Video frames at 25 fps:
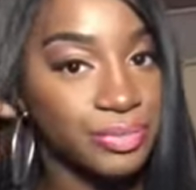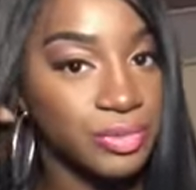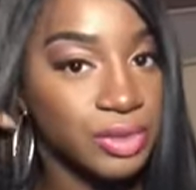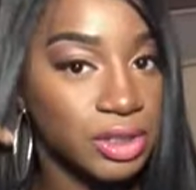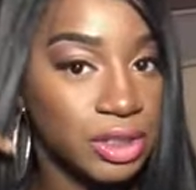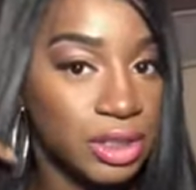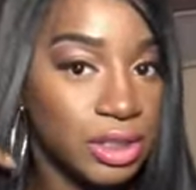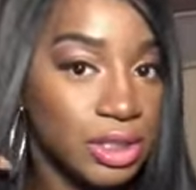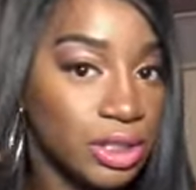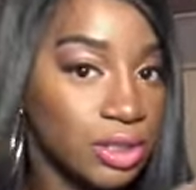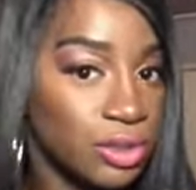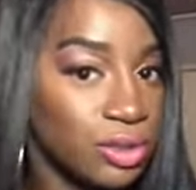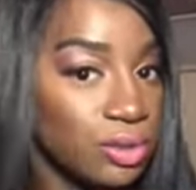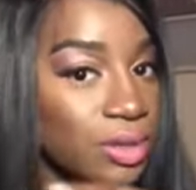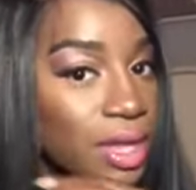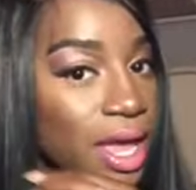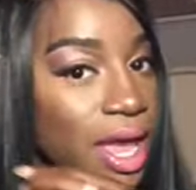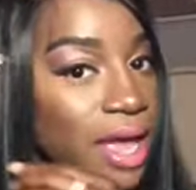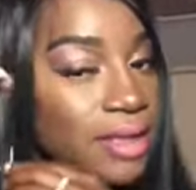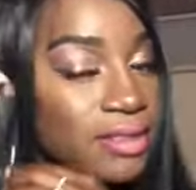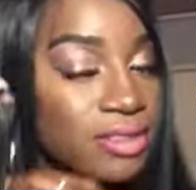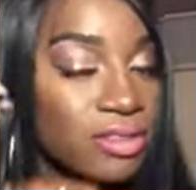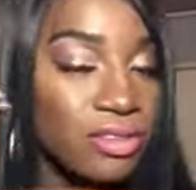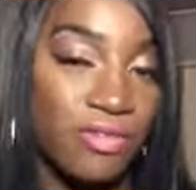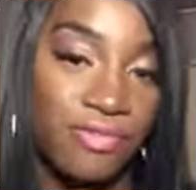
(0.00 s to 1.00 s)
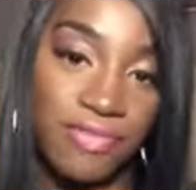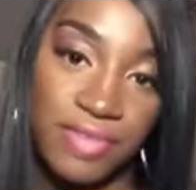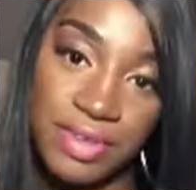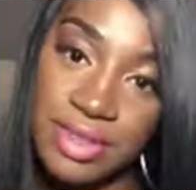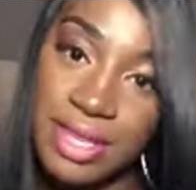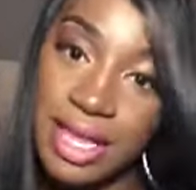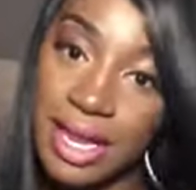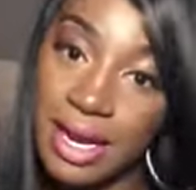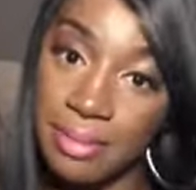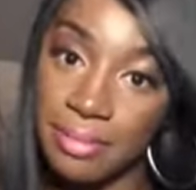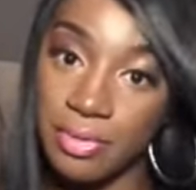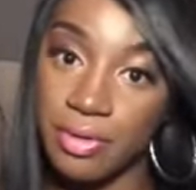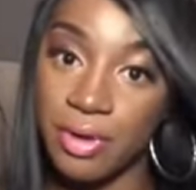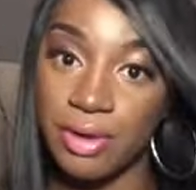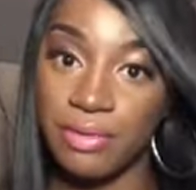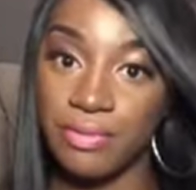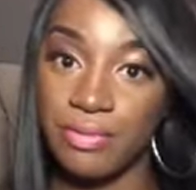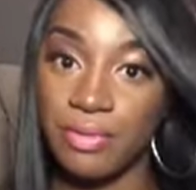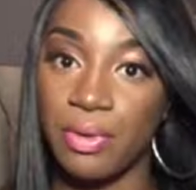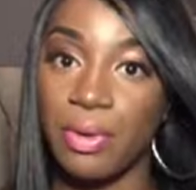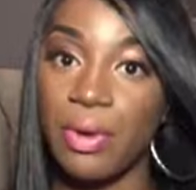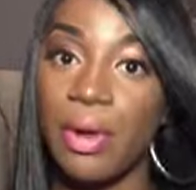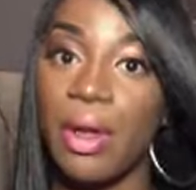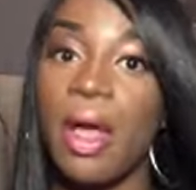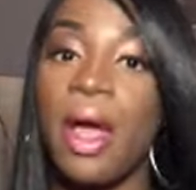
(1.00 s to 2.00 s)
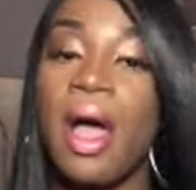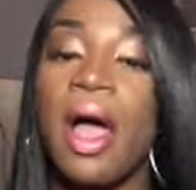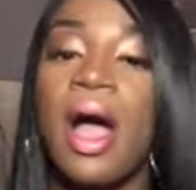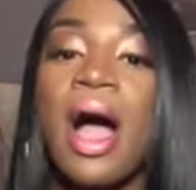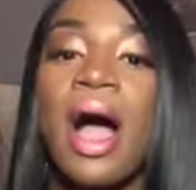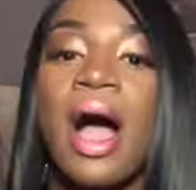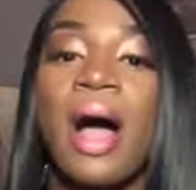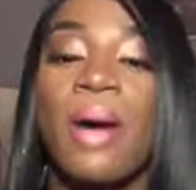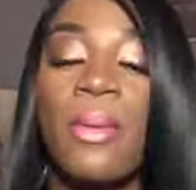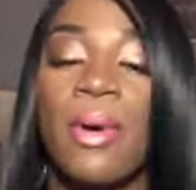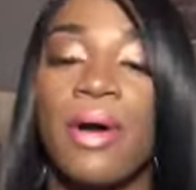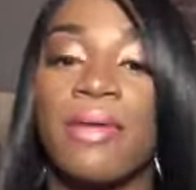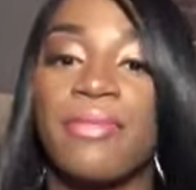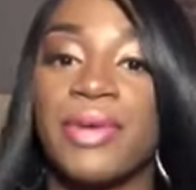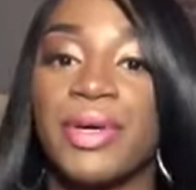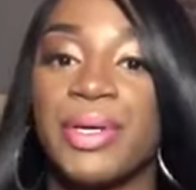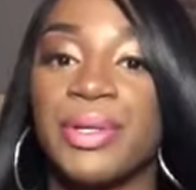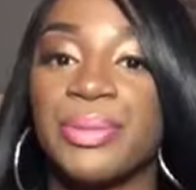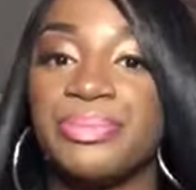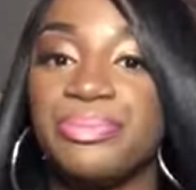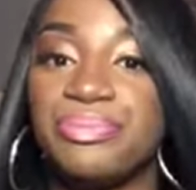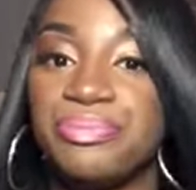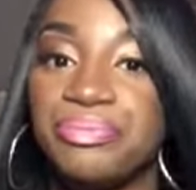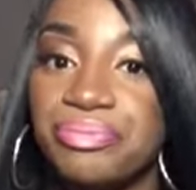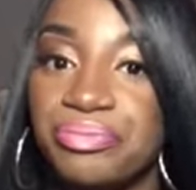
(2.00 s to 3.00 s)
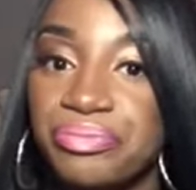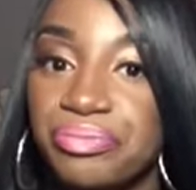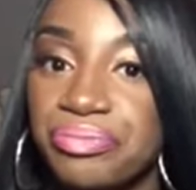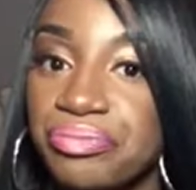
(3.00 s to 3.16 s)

She did do that. So for that, I'm grateful. However,